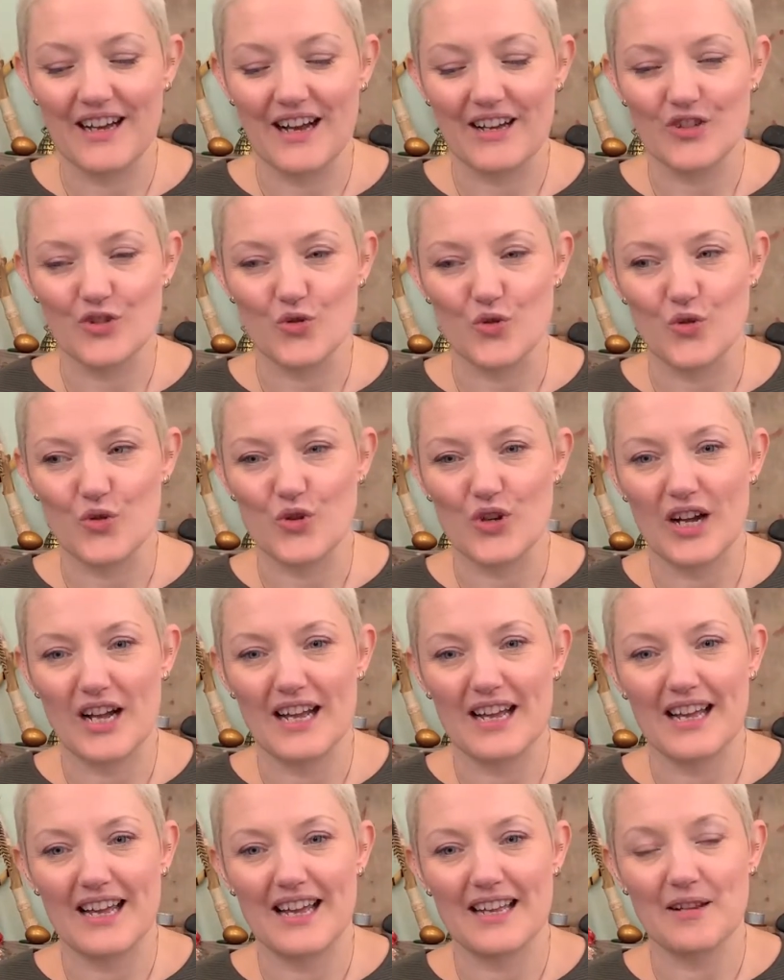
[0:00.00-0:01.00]
So
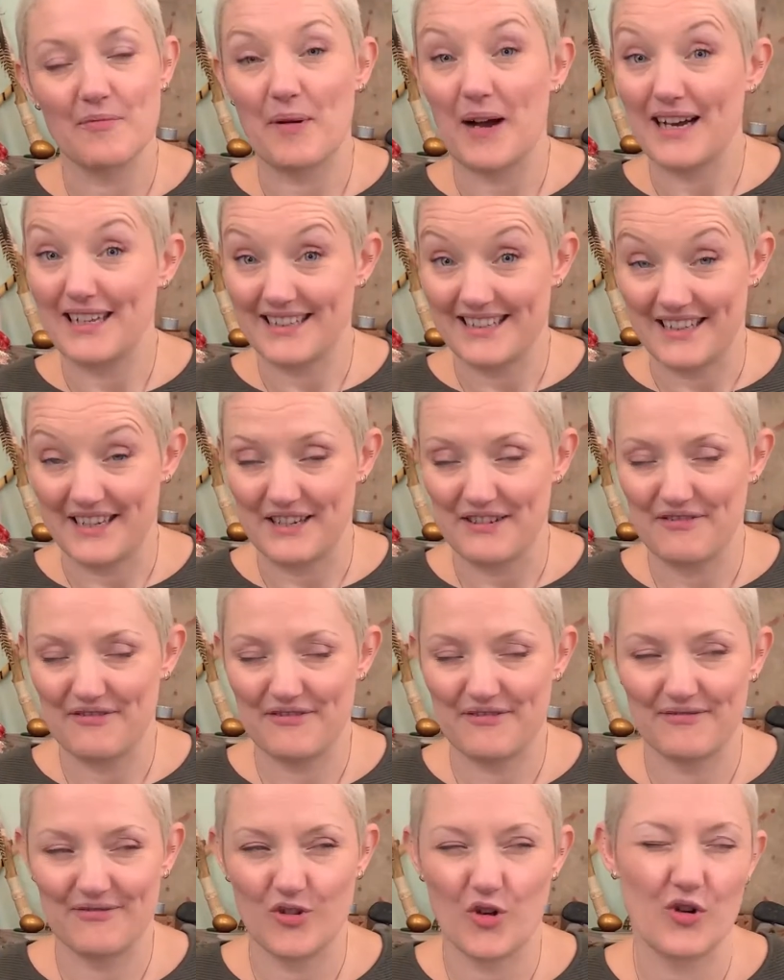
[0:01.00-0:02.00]
in a past
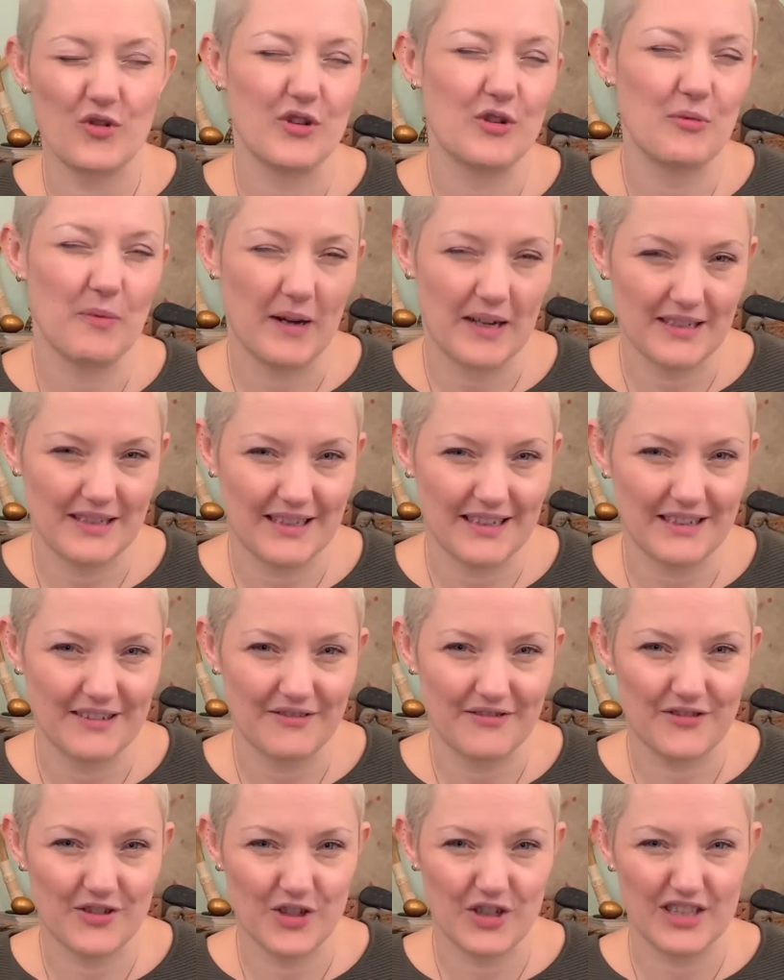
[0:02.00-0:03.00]
life, not a real past
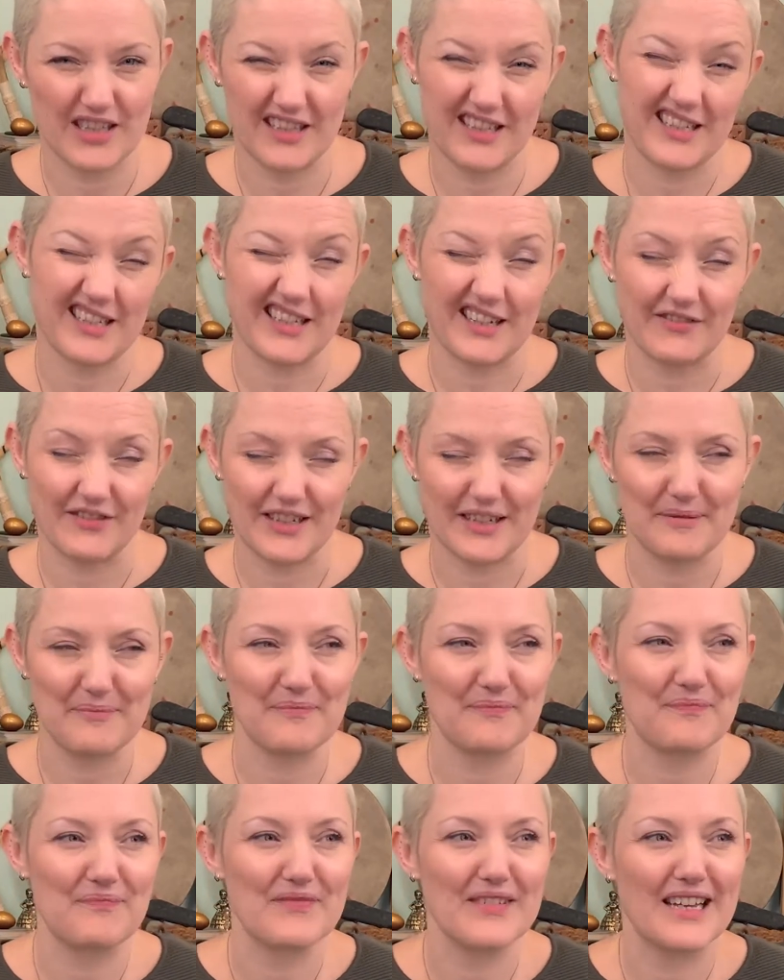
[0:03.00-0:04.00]
life, just in this
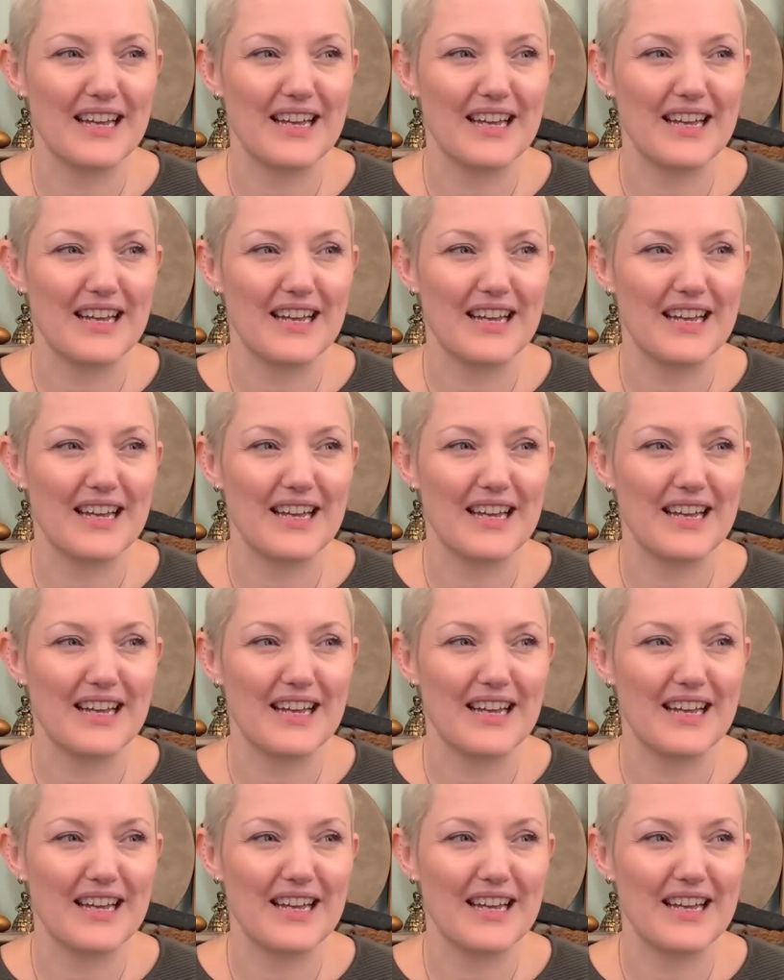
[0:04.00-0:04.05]
lifetime,